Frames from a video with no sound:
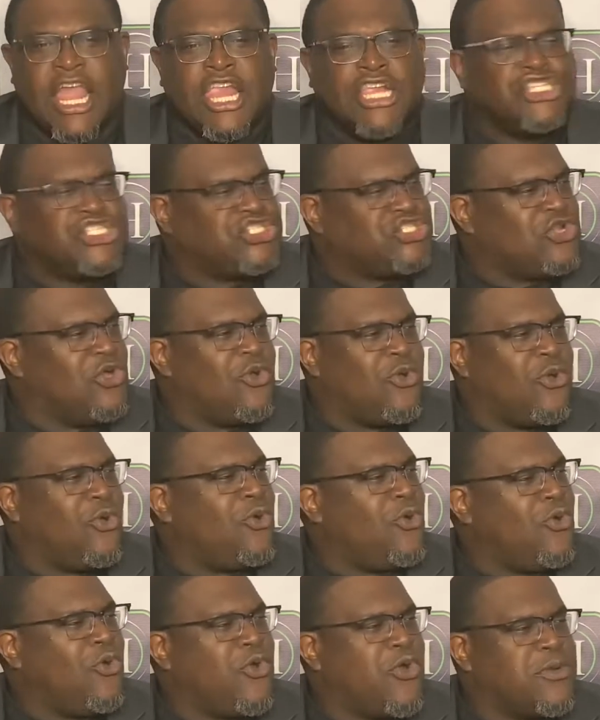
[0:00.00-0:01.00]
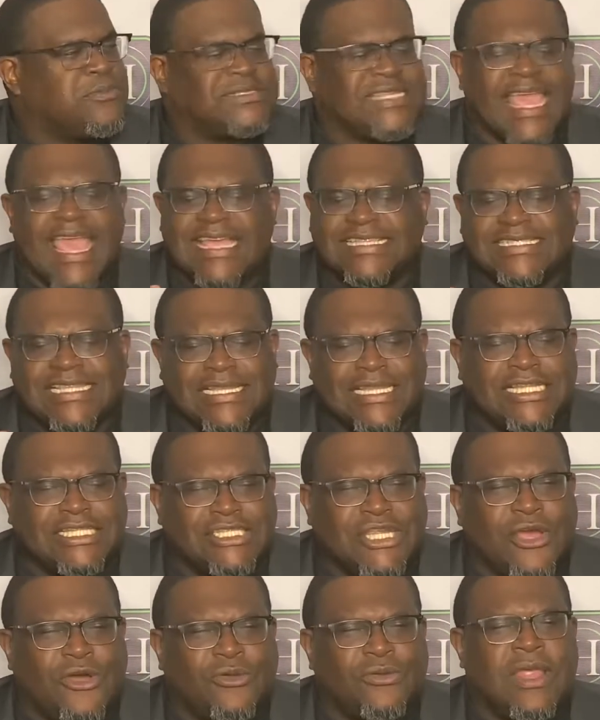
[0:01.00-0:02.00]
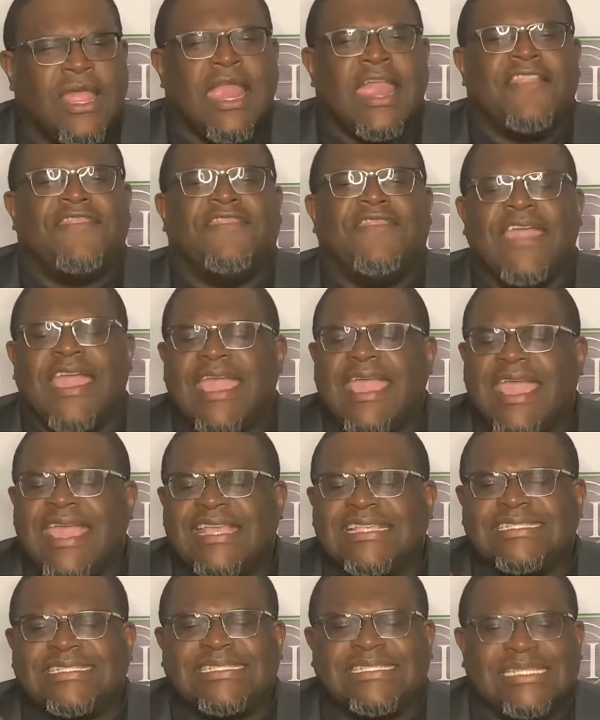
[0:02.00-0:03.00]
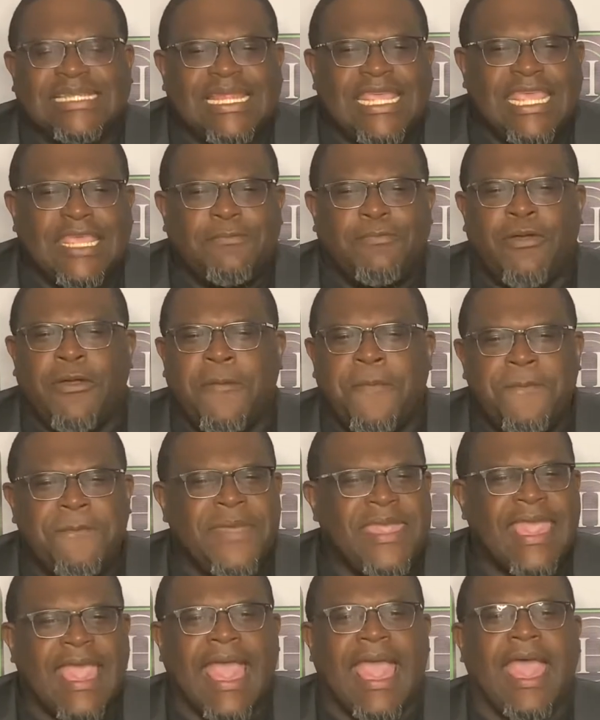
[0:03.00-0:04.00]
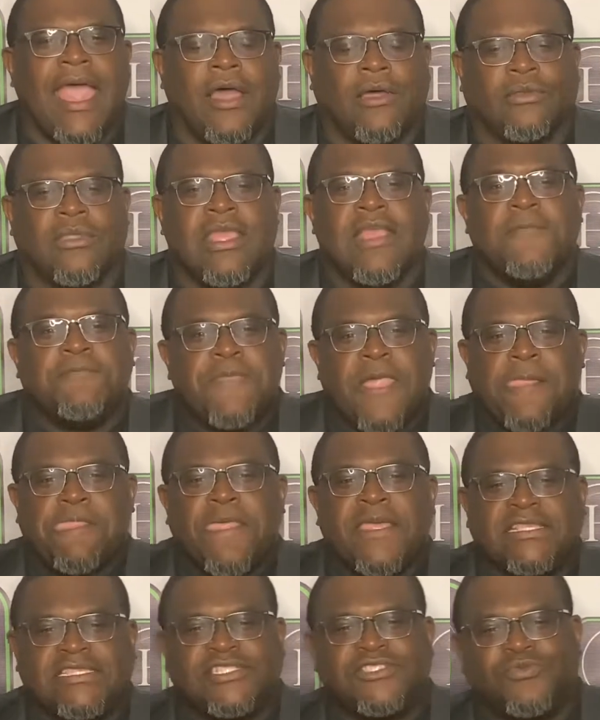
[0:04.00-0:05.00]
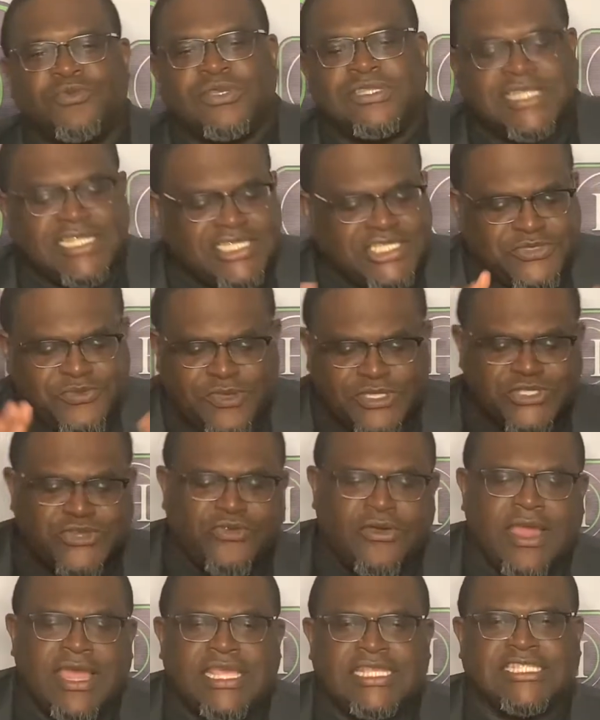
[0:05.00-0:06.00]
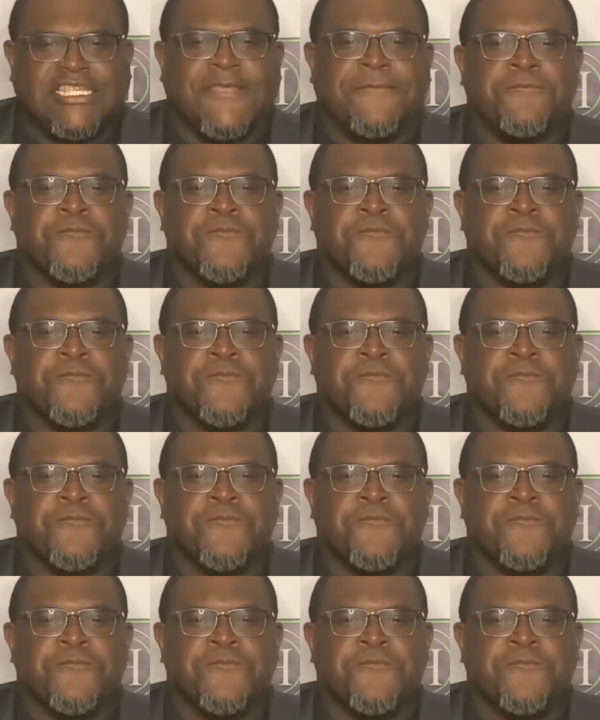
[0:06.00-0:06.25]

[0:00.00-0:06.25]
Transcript: Storms as an adult, they sleep me out. Now this is what this is what's crazy.